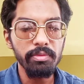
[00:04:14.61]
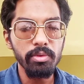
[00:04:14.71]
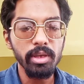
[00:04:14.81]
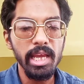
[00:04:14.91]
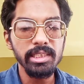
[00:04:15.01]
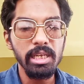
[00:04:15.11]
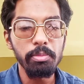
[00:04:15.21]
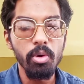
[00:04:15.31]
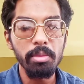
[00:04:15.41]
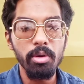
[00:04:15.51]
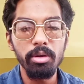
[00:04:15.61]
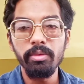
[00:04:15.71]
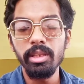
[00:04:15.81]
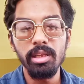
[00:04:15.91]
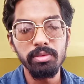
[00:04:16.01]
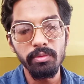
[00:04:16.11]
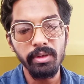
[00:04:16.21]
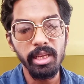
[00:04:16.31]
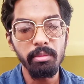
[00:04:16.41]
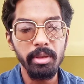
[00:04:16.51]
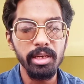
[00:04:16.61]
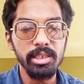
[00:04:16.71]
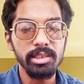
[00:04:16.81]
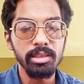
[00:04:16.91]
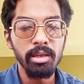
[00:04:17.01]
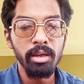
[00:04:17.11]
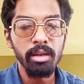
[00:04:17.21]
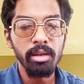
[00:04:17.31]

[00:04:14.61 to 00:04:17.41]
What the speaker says: If you catch any Pokemon during the 15 minutes